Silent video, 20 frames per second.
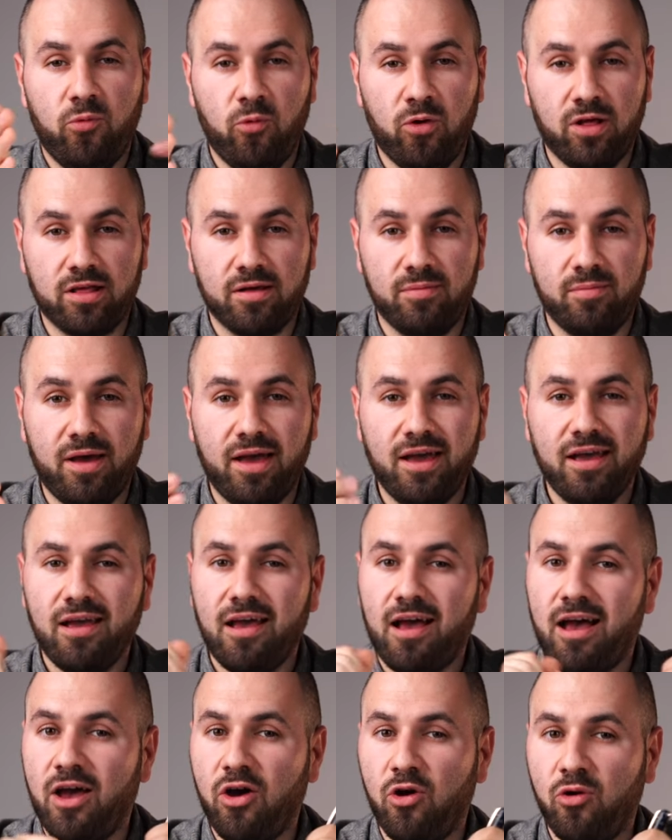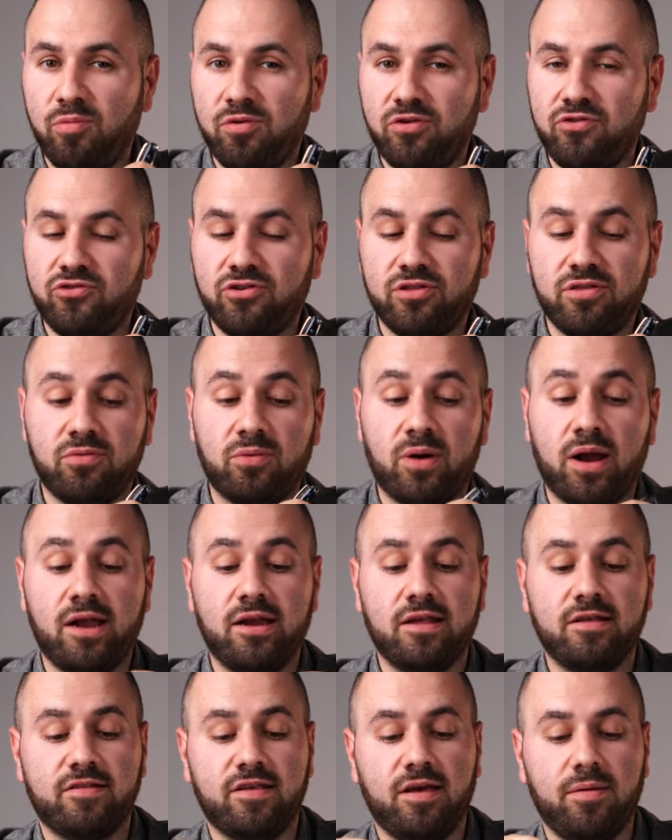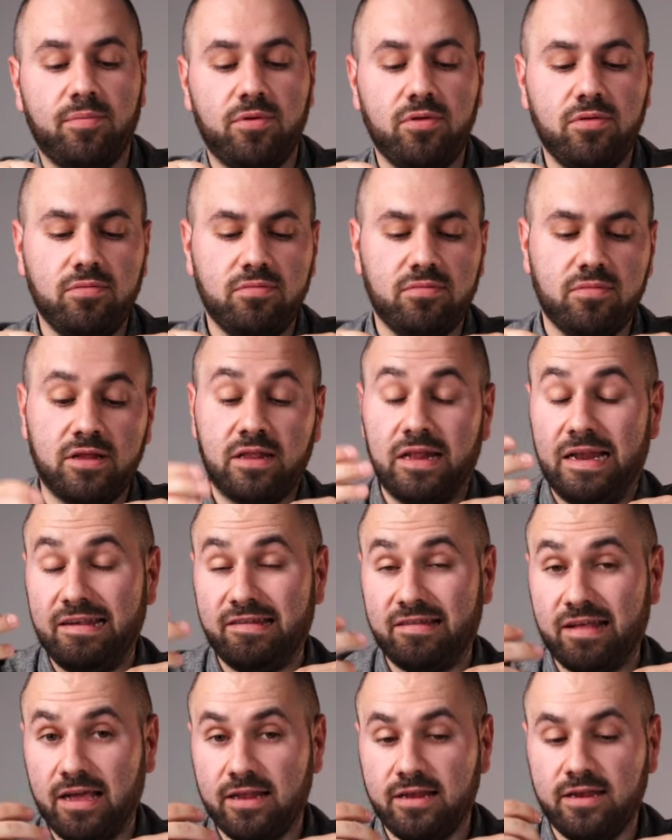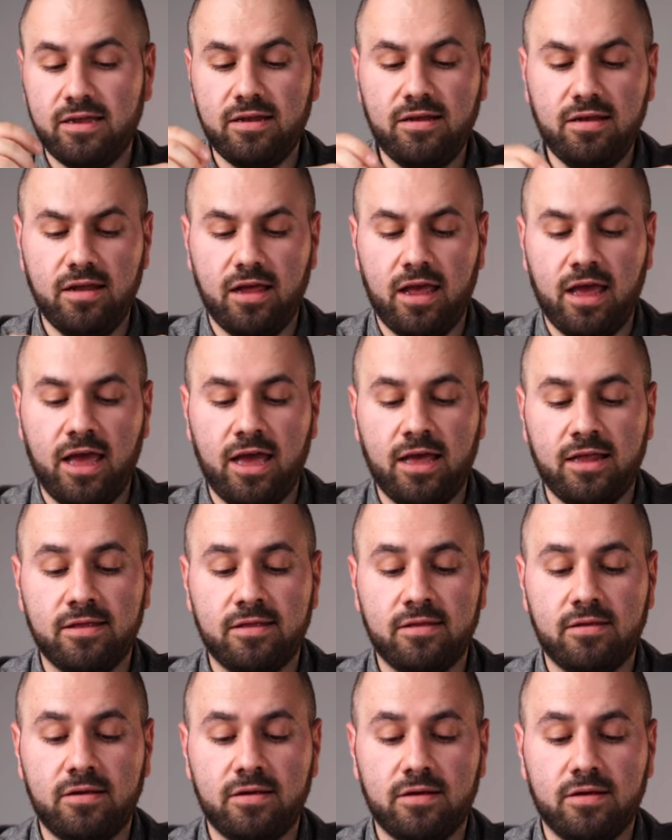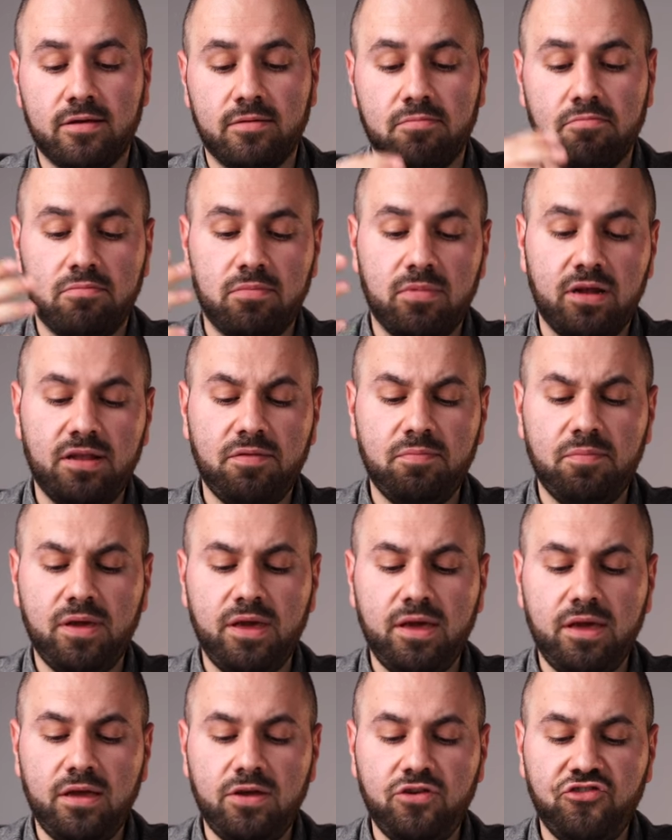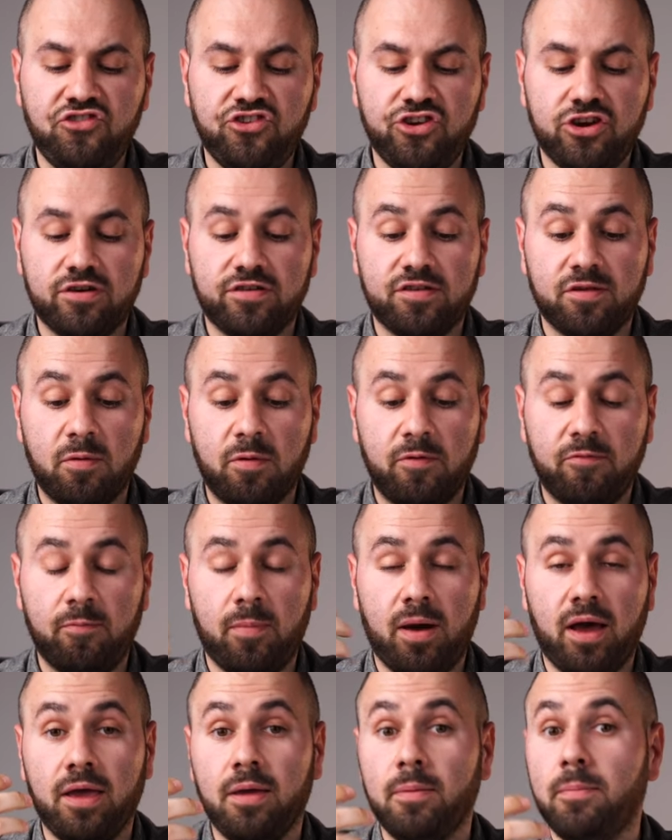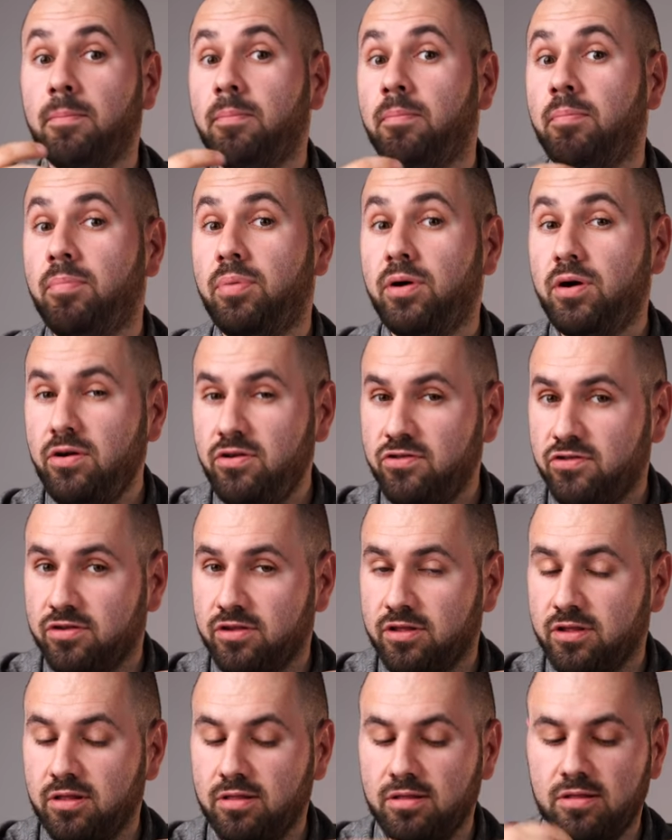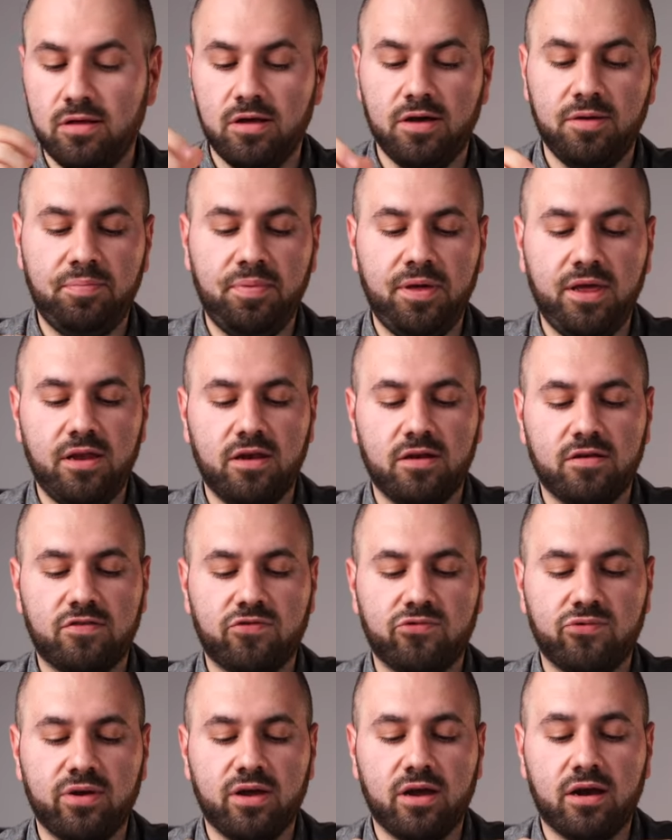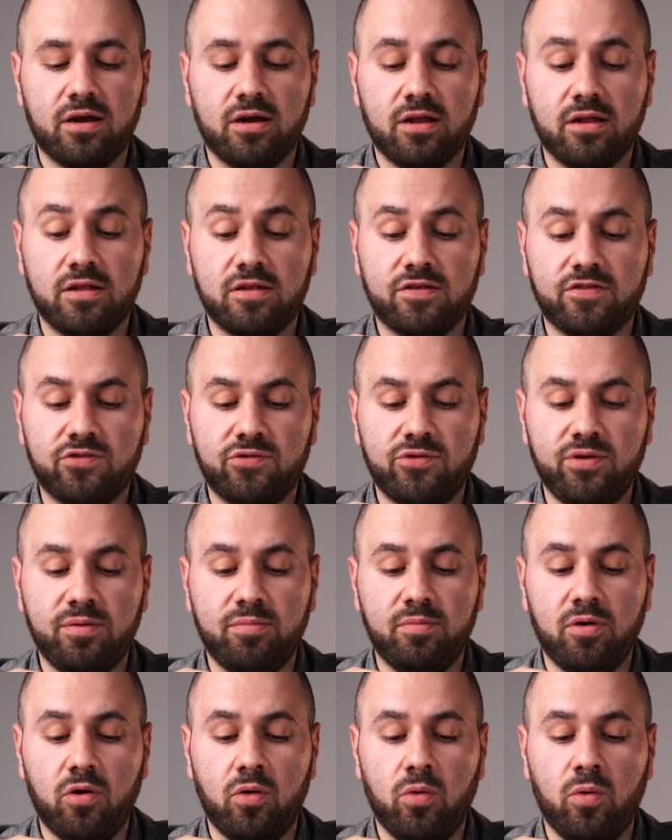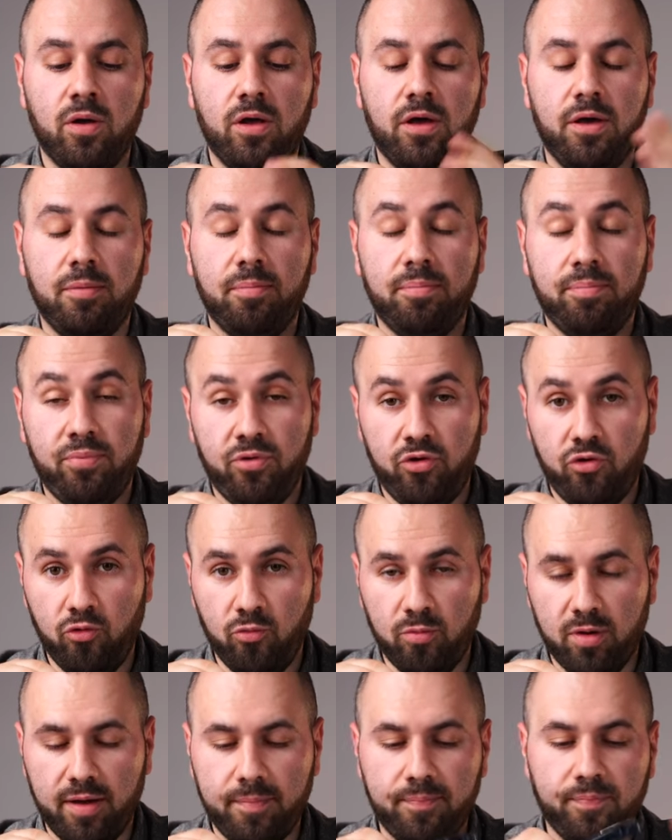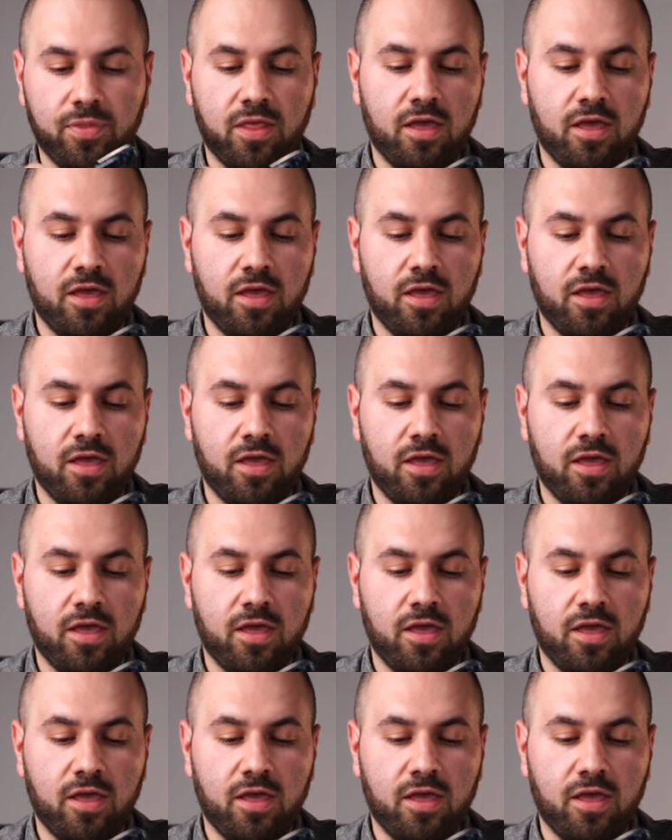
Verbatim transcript: Welcome back. I hope you enjoyed the writing sample, at least I did, and um, let me share some of my personal opinions regarding the Scribo Piuma.